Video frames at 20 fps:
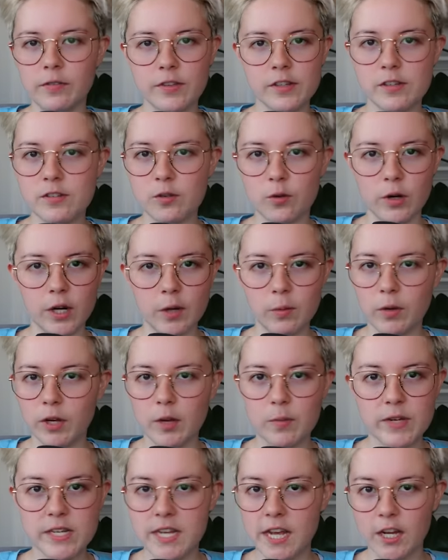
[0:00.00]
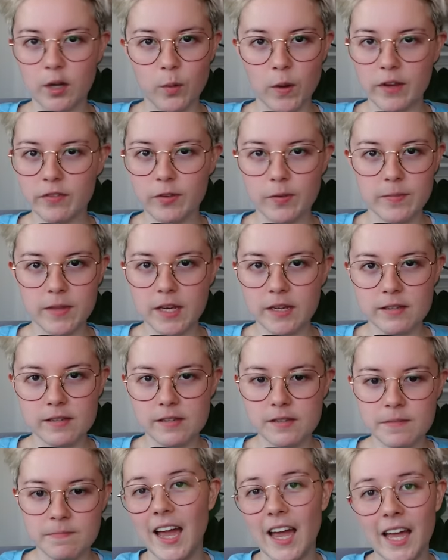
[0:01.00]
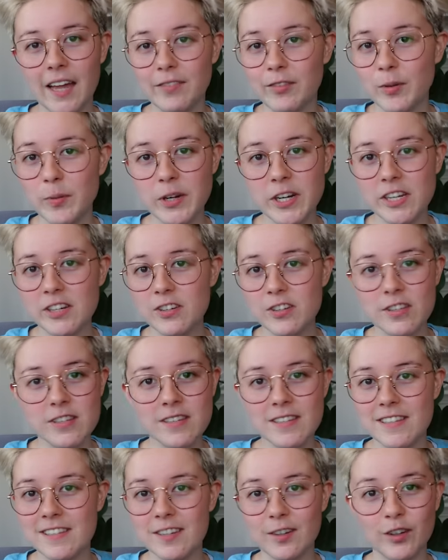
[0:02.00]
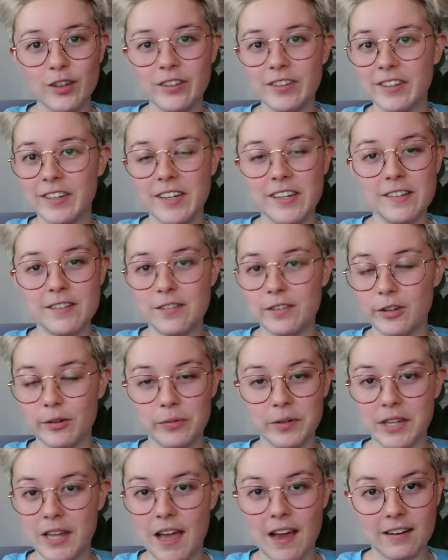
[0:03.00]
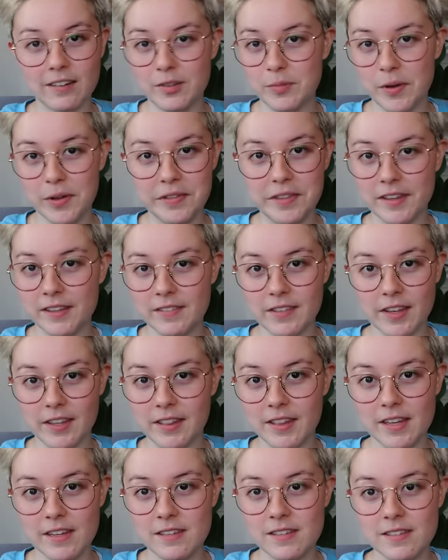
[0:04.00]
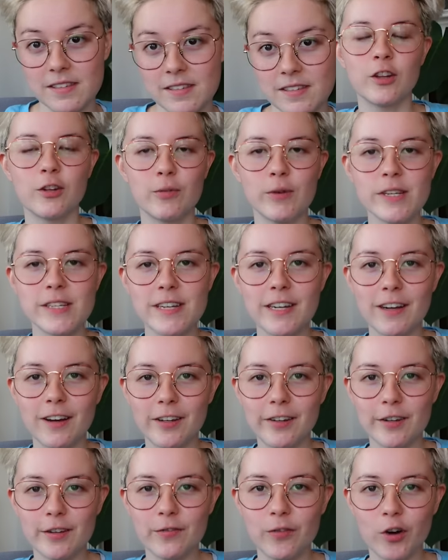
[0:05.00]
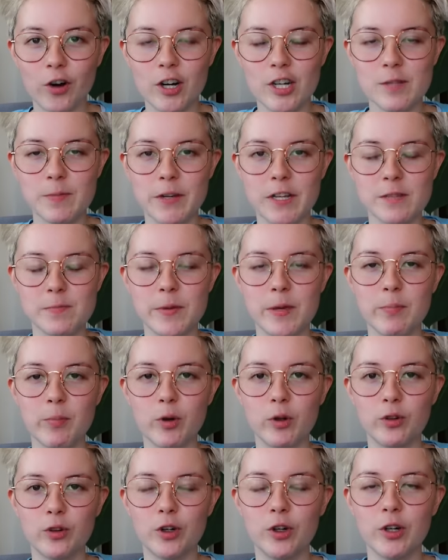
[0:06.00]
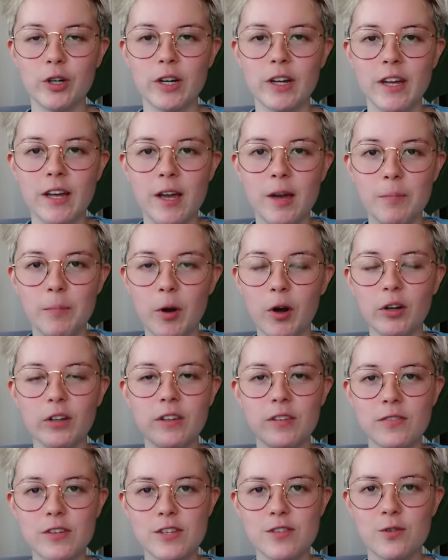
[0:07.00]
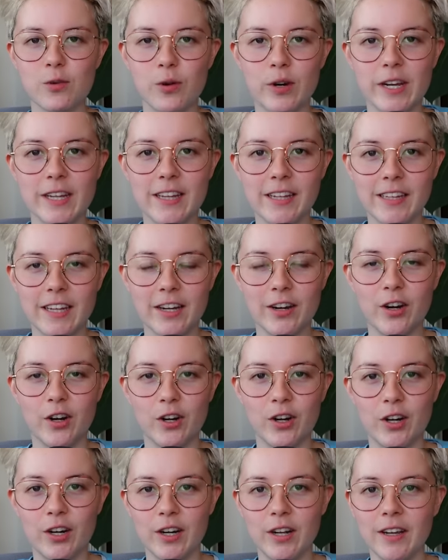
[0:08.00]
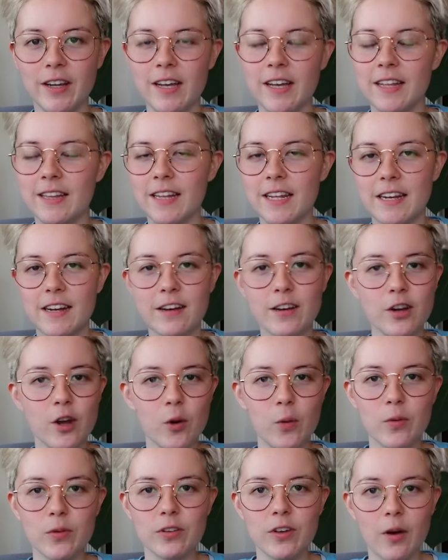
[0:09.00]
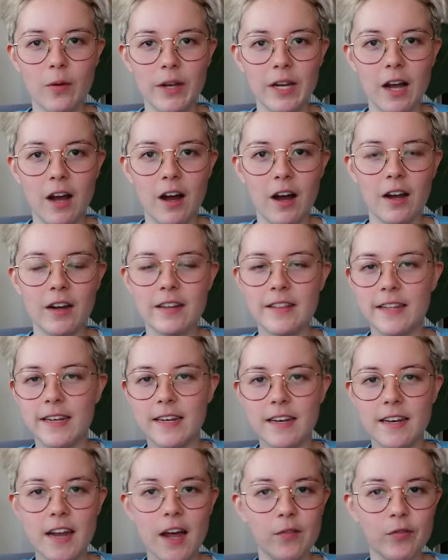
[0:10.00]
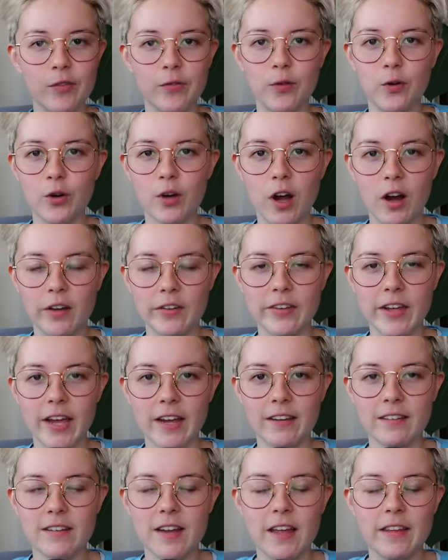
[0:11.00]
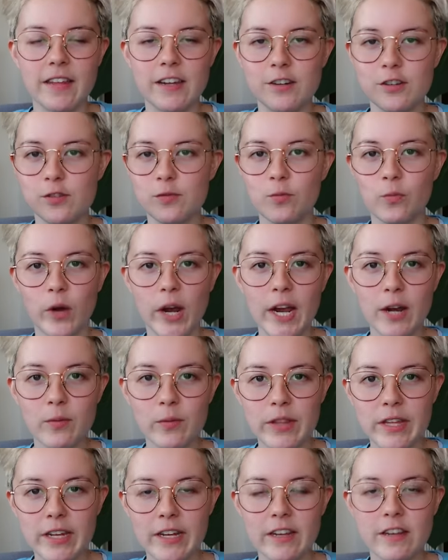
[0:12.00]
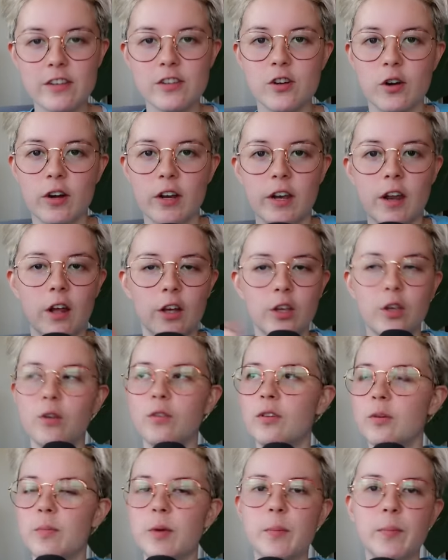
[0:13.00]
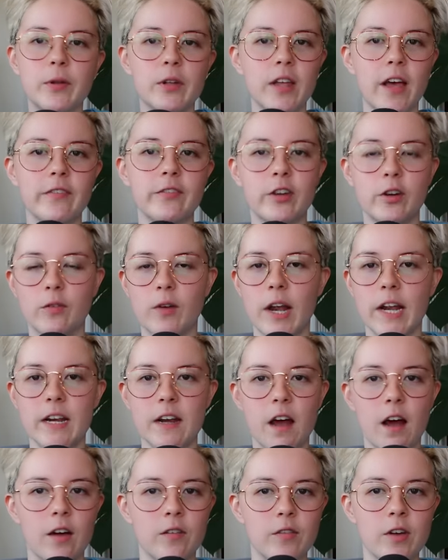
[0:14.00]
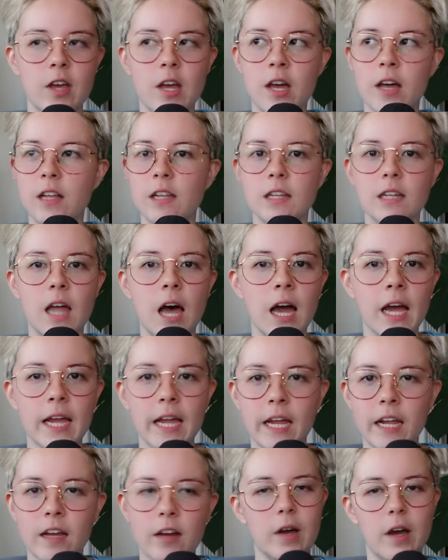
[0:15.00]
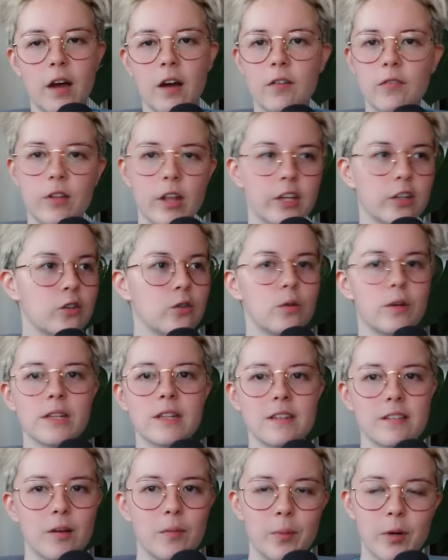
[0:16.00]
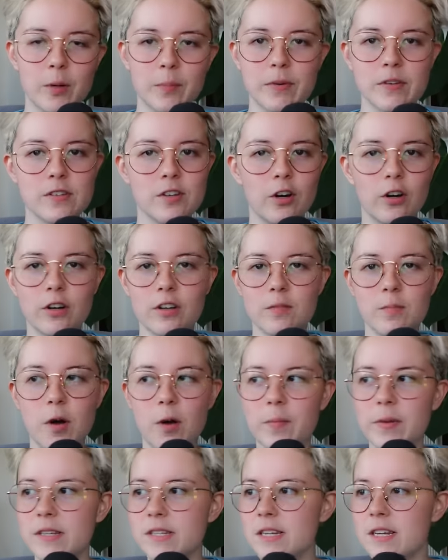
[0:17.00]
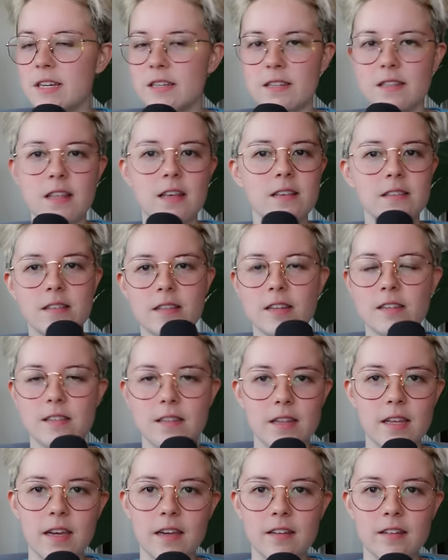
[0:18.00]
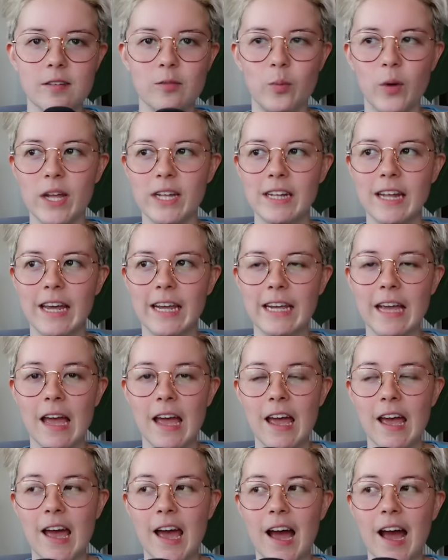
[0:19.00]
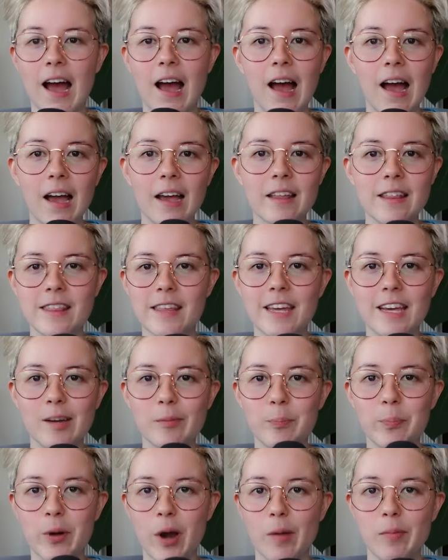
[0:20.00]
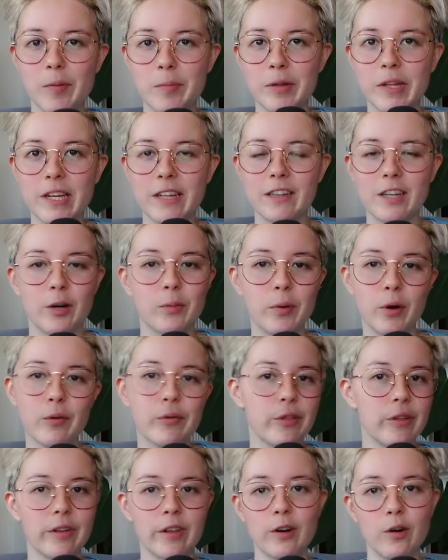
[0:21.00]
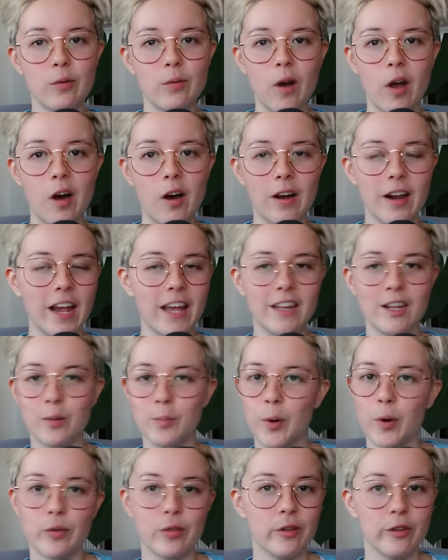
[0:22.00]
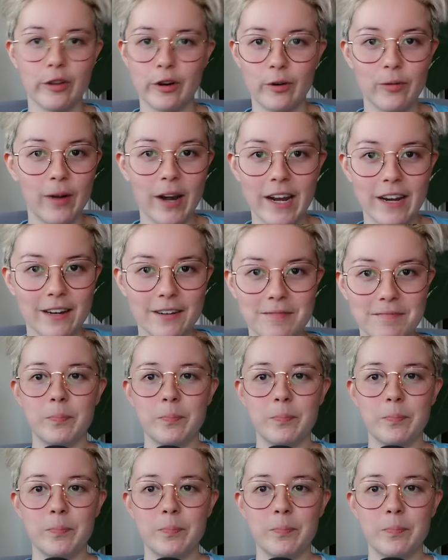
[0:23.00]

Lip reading: of this story? What can we take away from this? Everybody just seriously needs to relax about things like this. The reason it got this far is because people took parts of a story that they heard, they didn't know what was going on, they didn't have the full context, and they just ran with it and started accusing people left and right of lying, of like doing this on purpose to hurt a small business, this and this and this, when like, I think probably they're both a little wrong and they're both a little right.